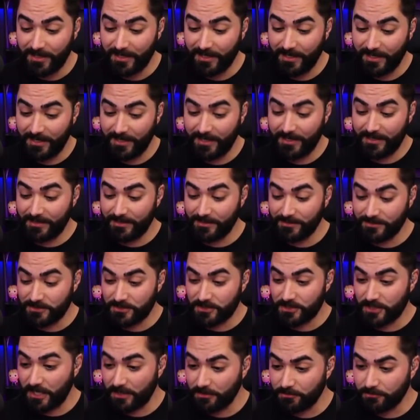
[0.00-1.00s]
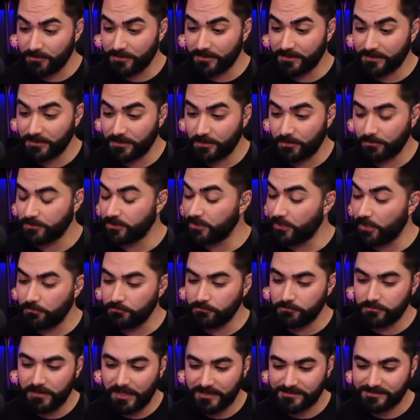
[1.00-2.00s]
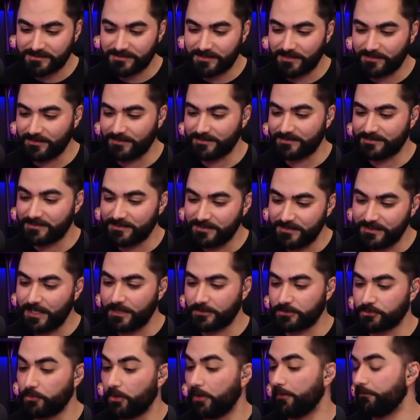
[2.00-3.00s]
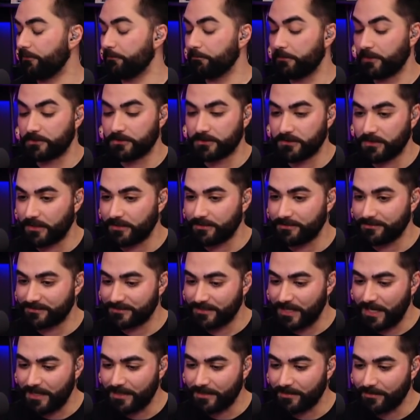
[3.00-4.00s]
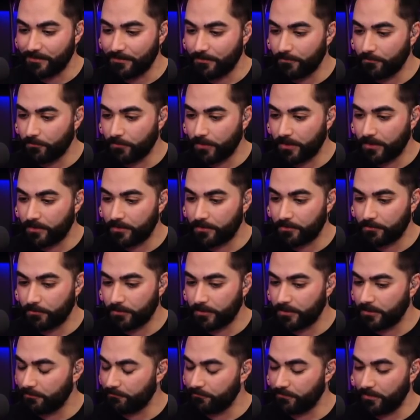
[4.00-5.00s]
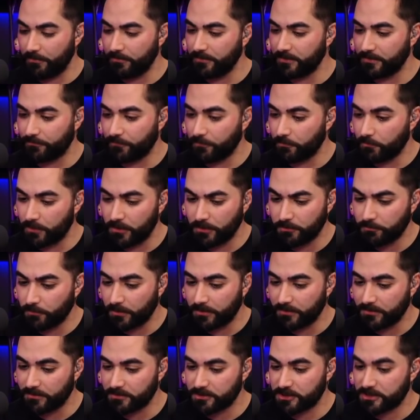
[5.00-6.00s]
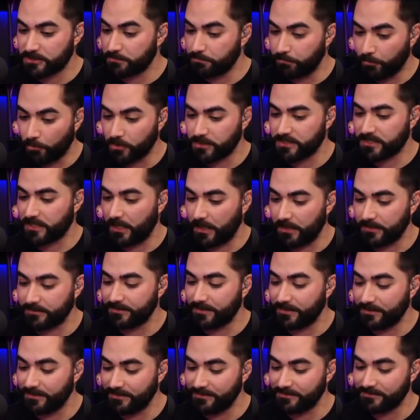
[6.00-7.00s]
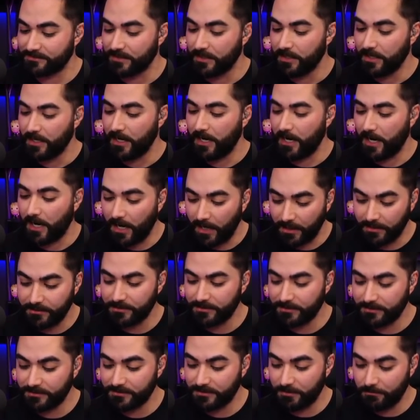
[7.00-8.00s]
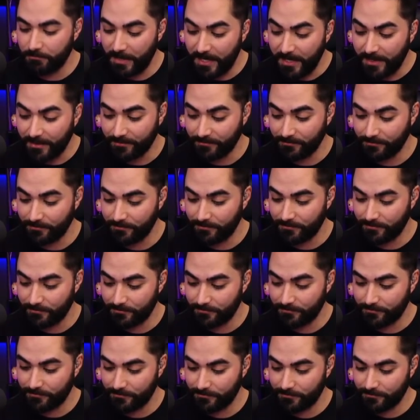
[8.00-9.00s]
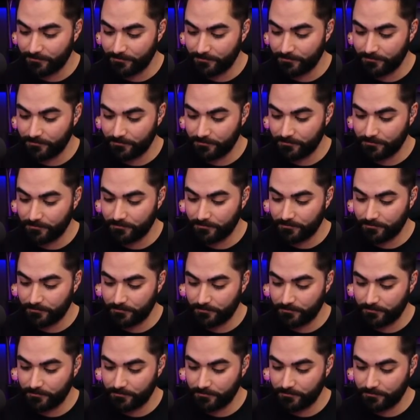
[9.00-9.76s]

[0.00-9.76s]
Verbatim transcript: And generally, you know, you don't necessarily see that too often, but like you said, we're we're in a very different world where sports content is highly in demand. Mm-hmm.